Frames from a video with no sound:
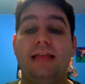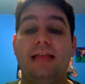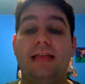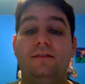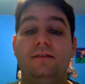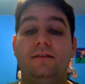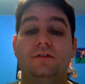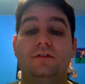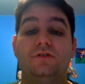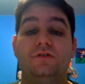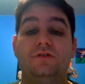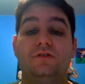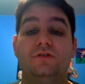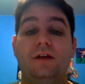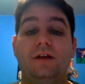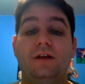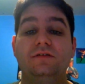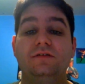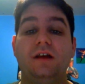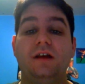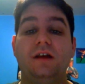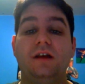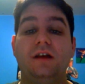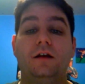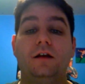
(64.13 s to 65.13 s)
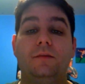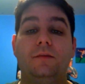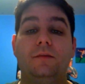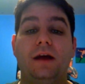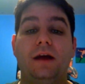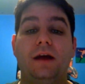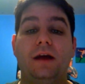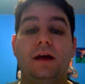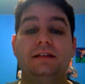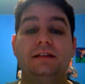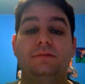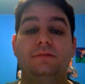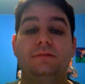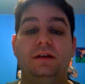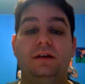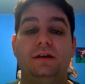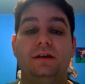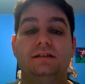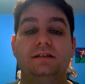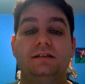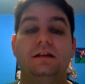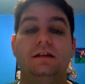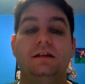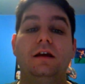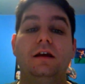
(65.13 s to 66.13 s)
the drive's occupied space,
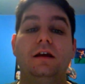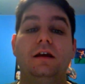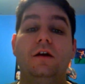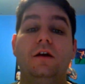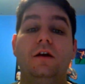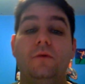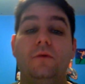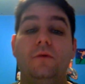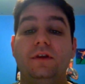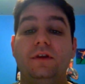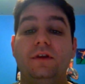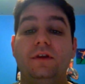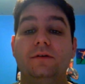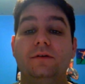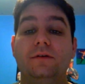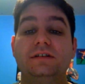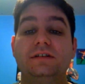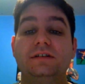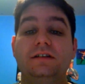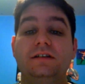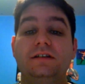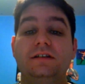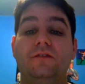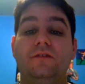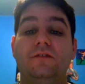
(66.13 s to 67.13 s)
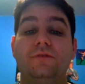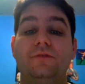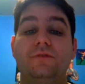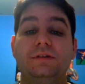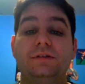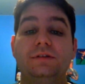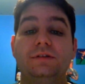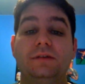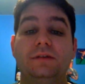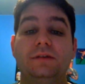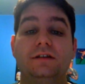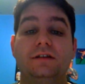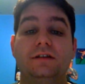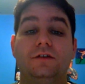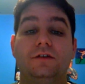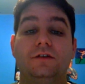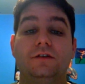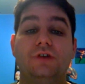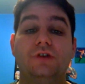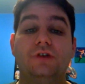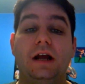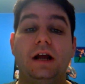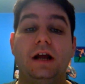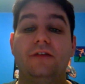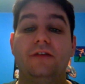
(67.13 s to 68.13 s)
where there is still free space on the
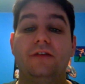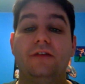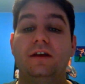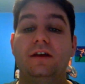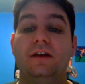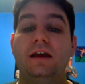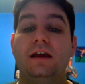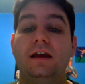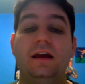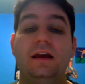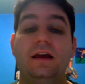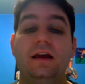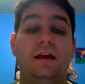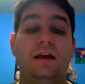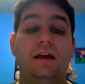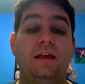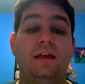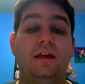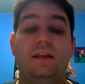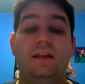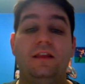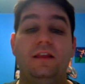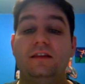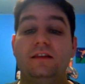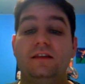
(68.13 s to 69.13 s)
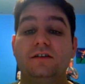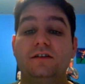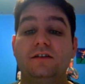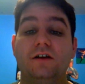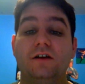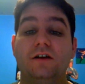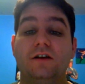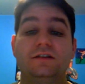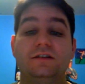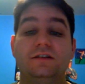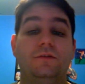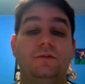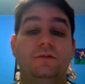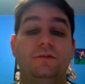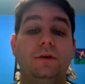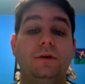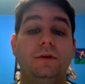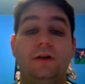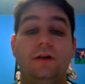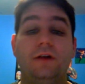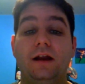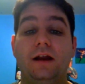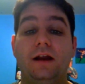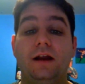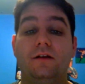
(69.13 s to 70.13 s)
drive. This causes the reader head
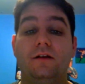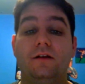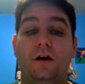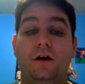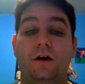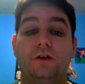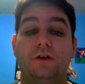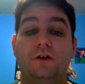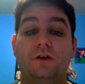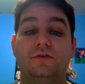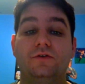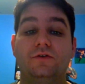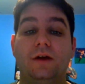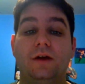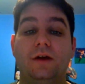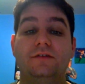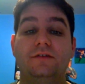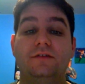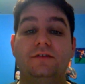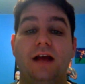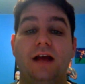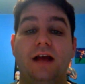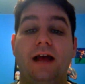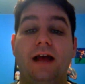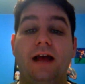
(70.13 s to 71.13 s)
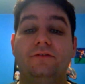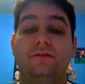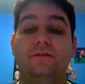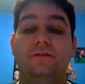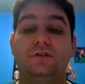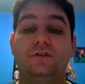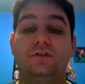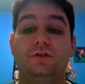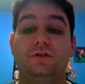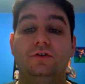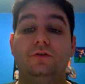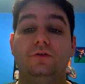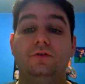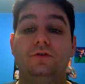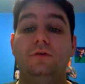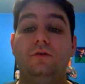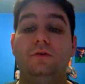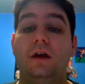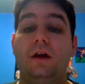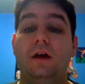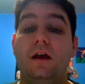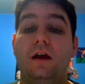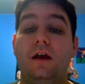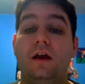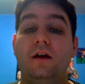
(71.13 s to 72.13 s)
of the hard drive to have to
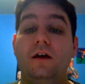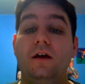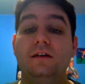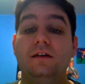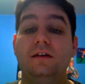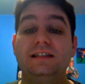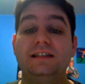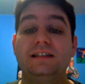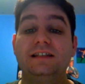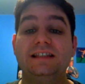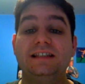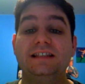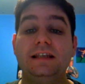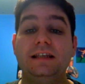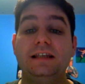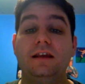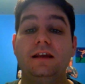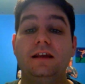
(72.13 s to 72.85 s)
seek